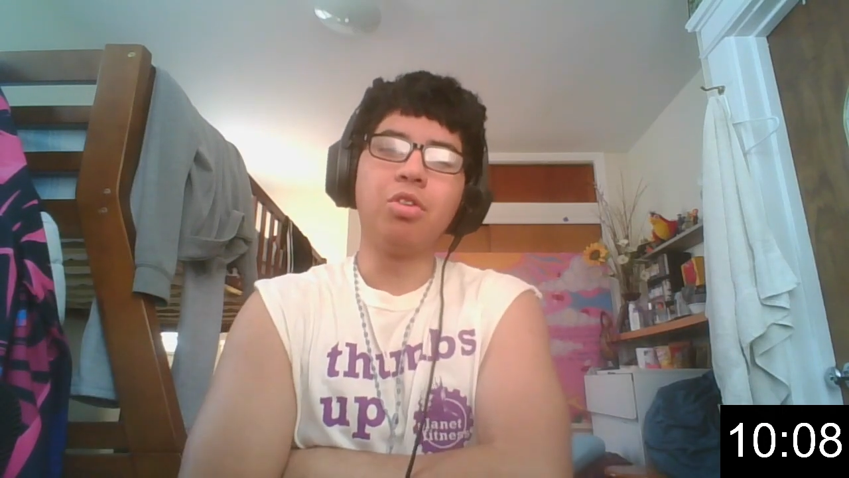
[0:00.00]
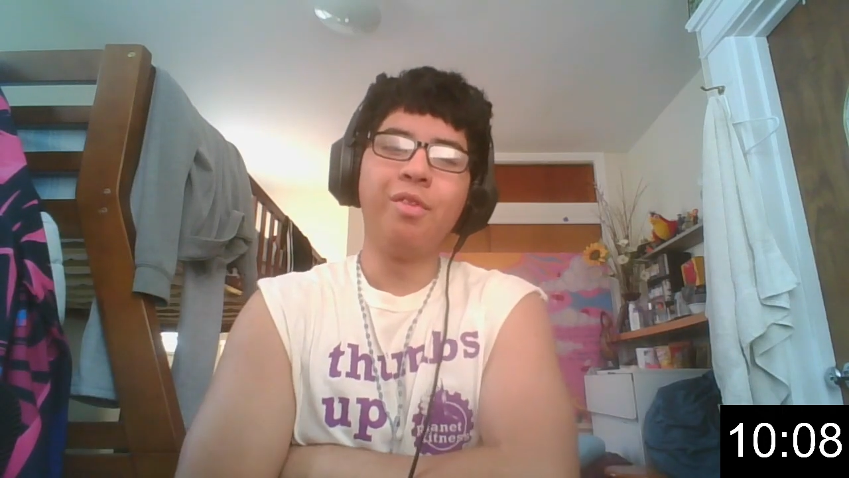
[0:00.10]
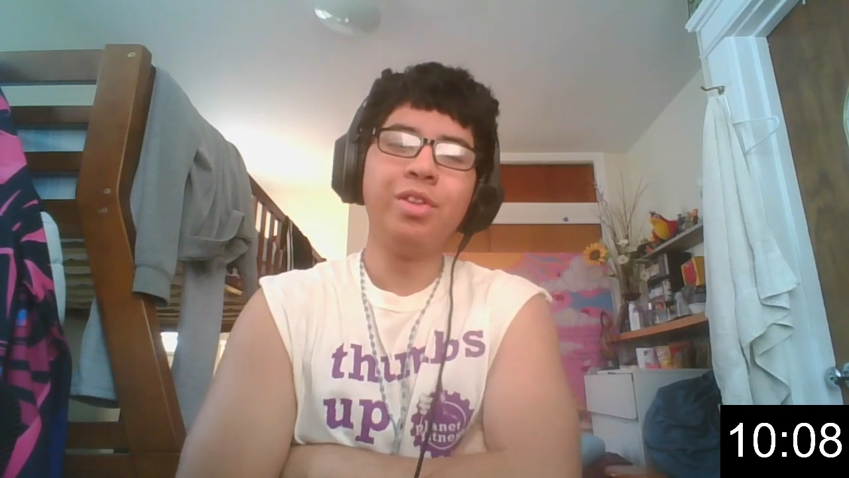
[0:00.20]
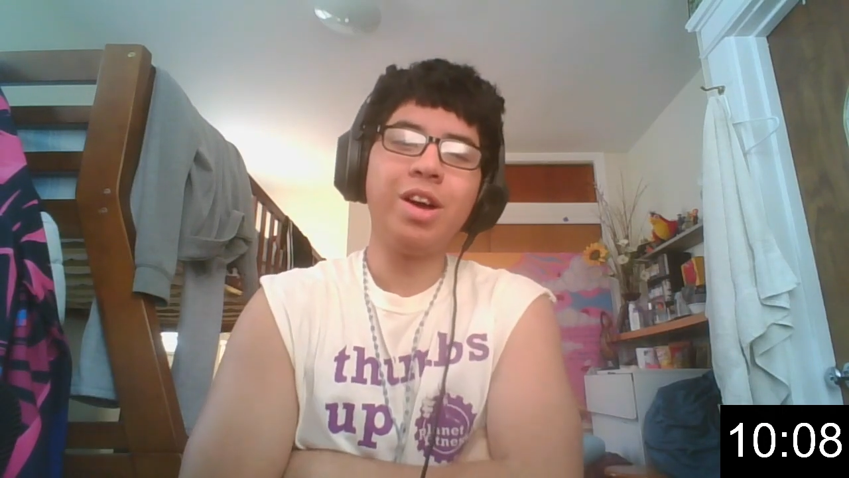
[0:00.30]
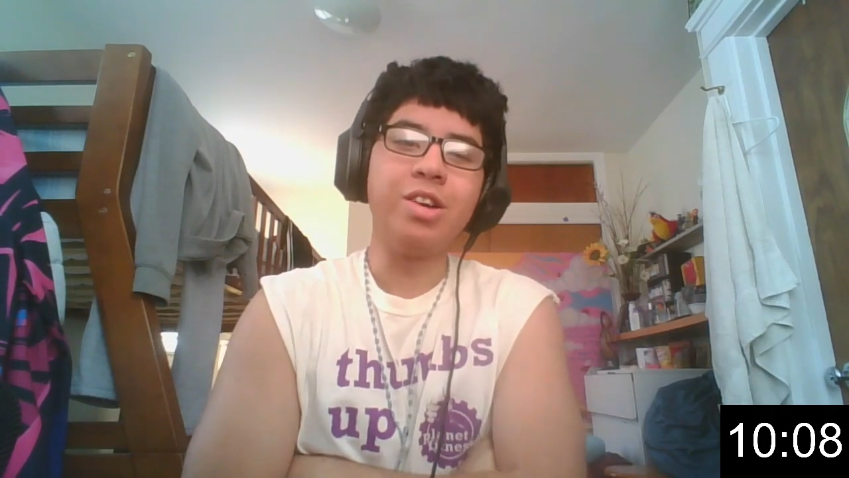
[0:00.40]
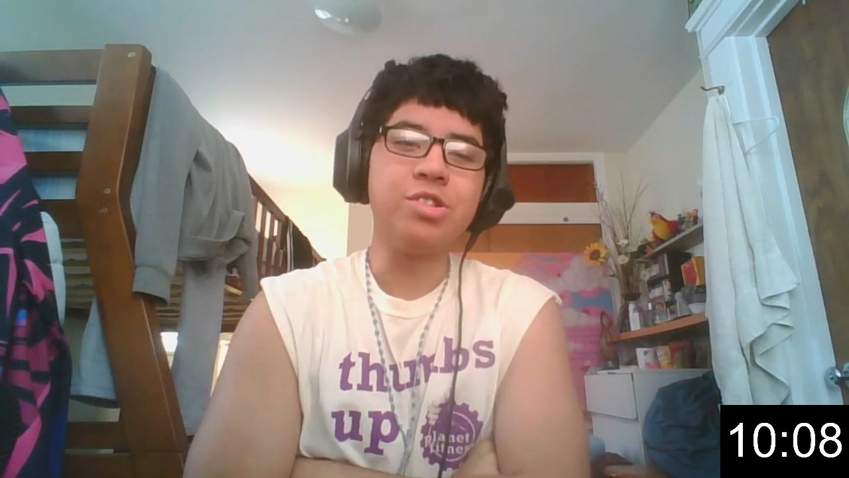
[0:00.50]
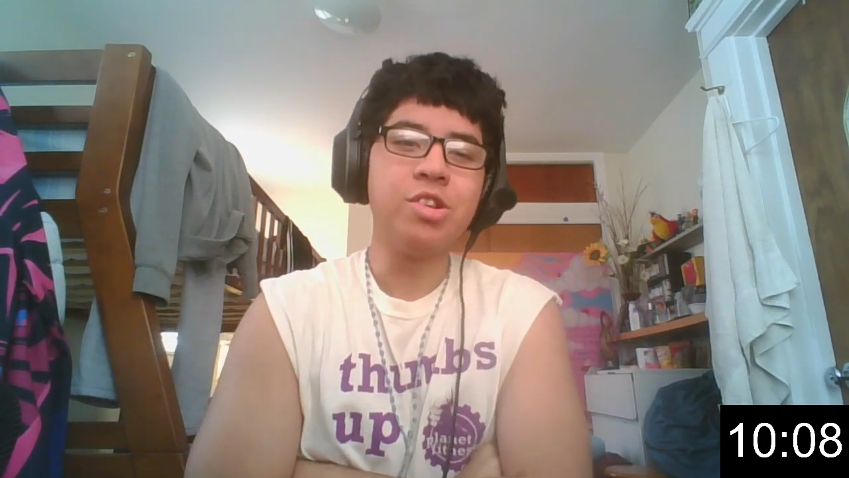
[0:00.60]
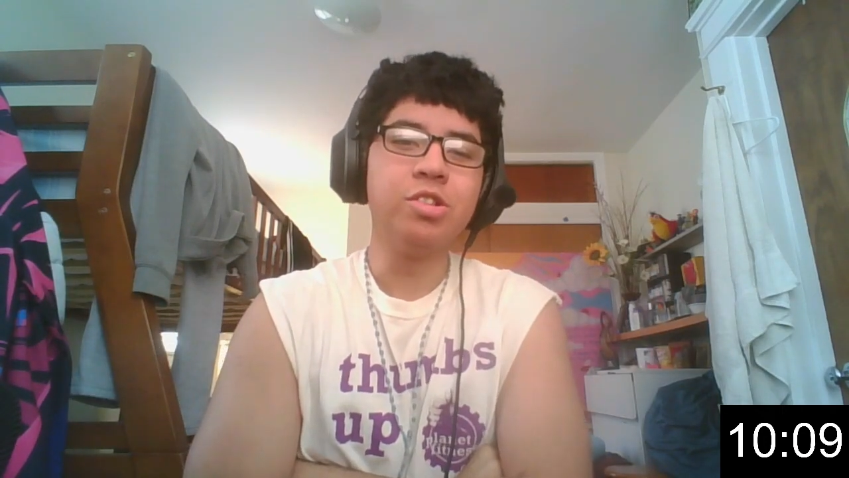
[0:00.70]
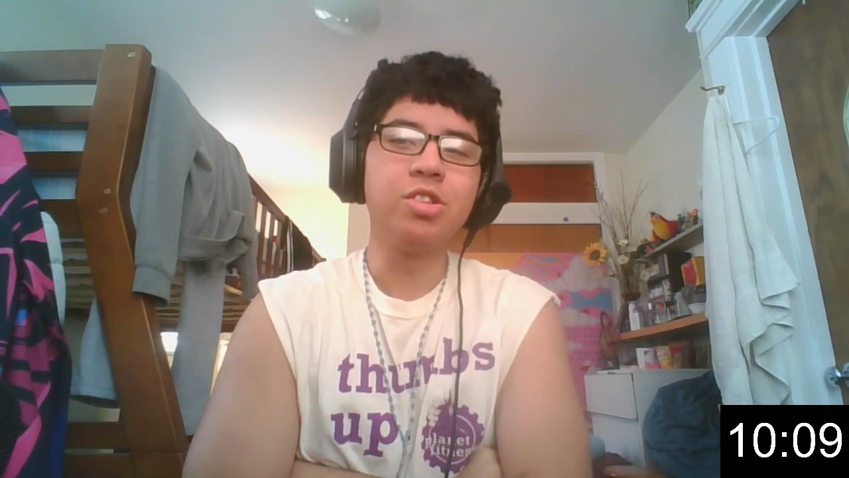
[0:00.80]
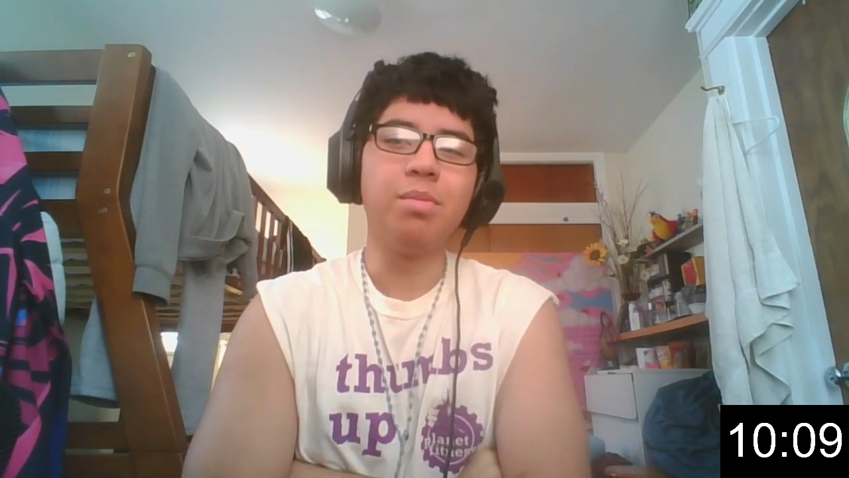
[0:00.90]
Hopefully they got
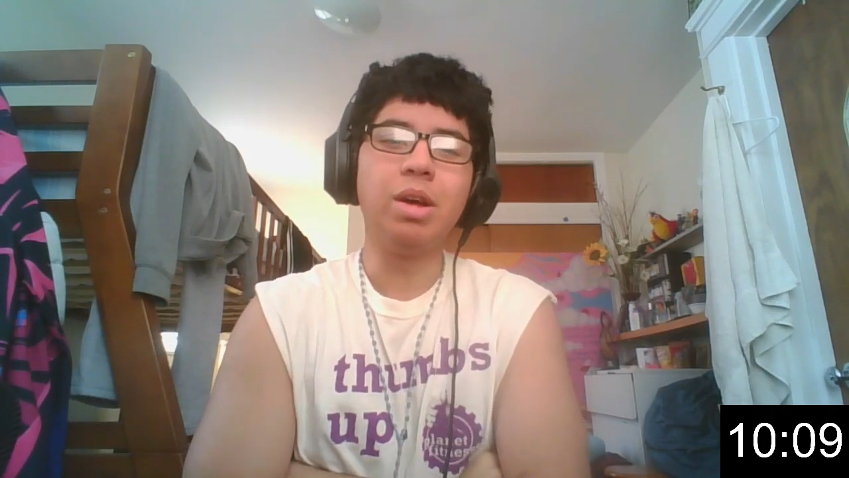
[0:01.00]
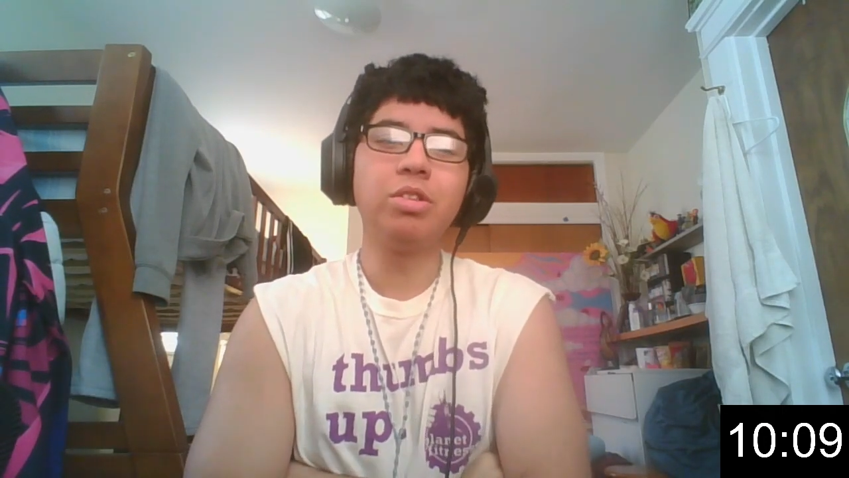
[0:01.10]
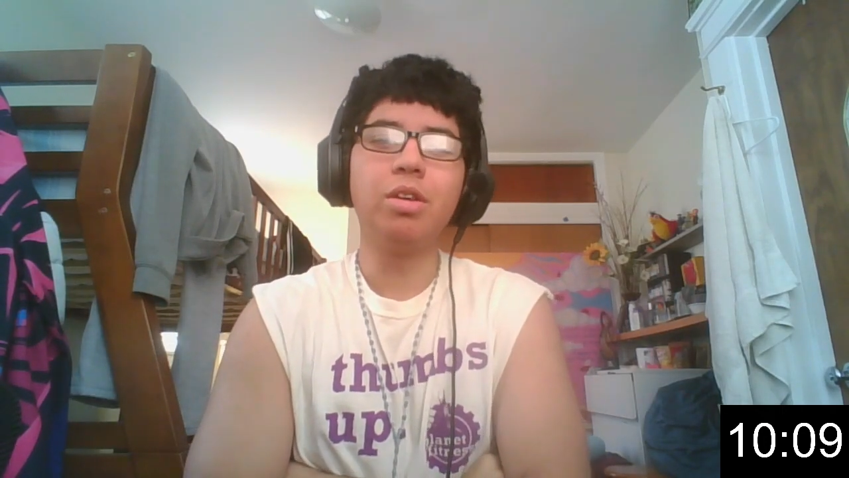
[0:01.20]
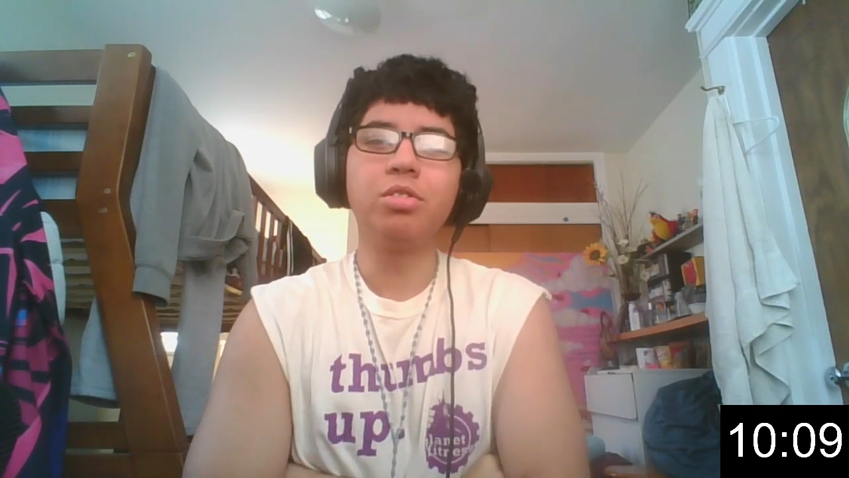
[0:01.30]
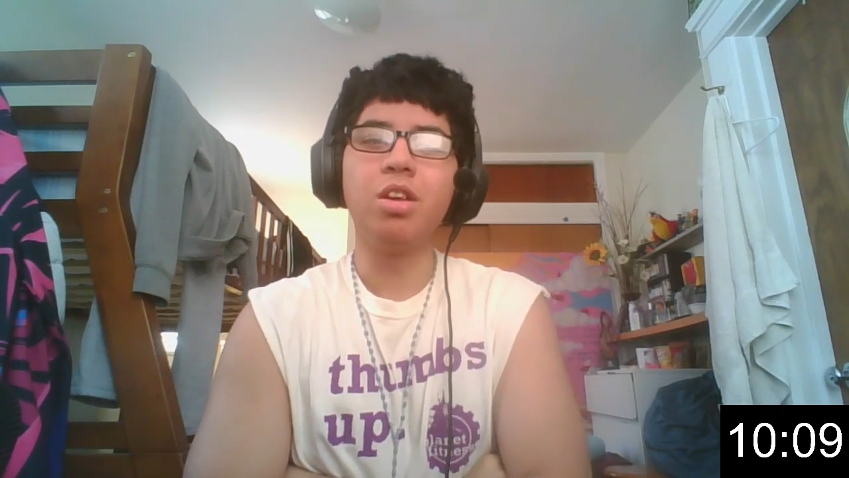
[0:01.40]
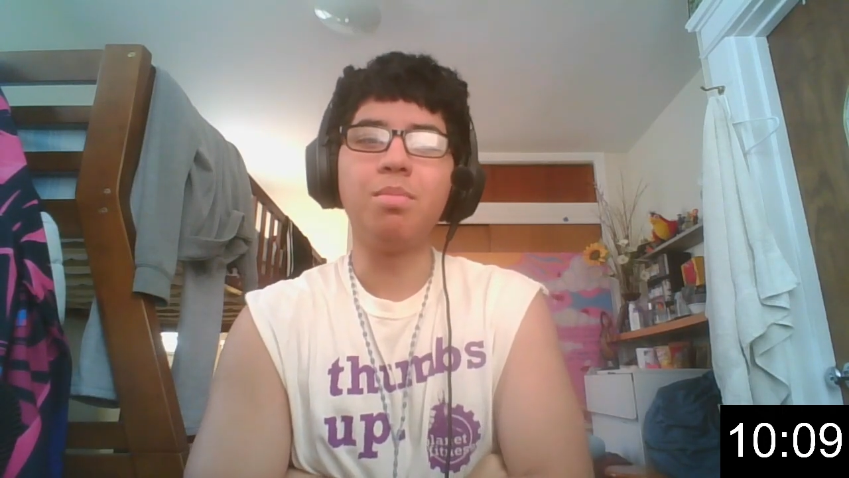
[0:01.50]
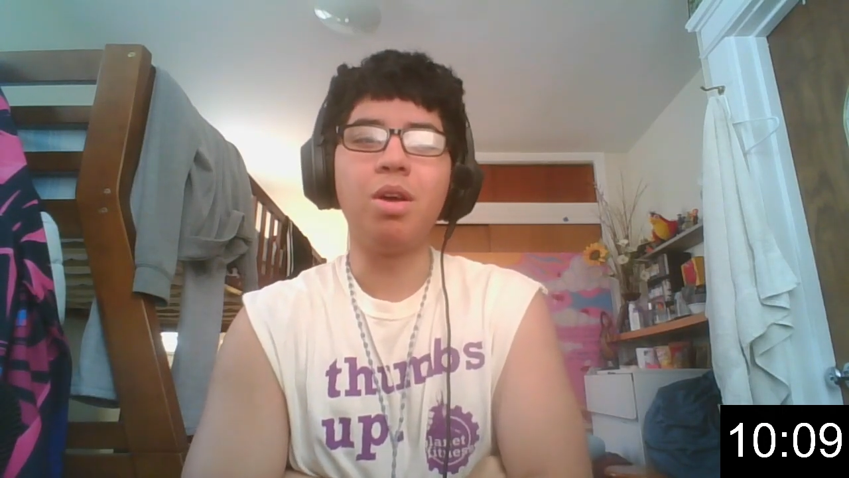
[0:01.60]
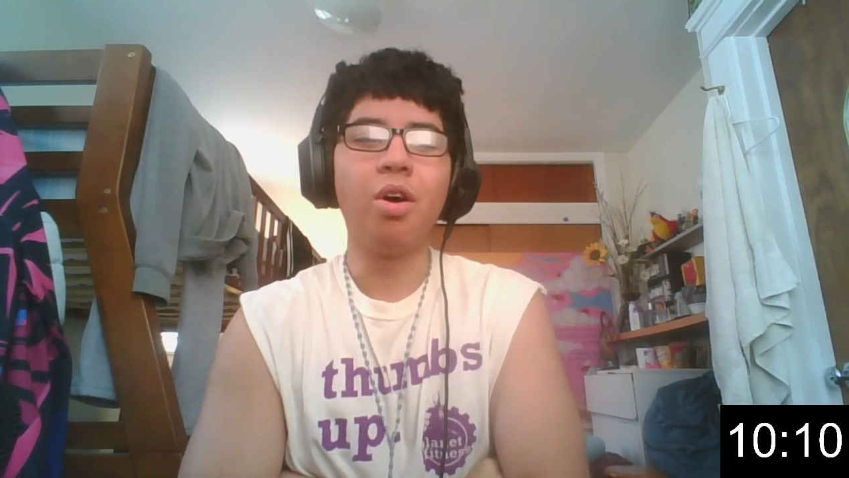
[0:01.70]
insurance, man. That's all I'm saying, man.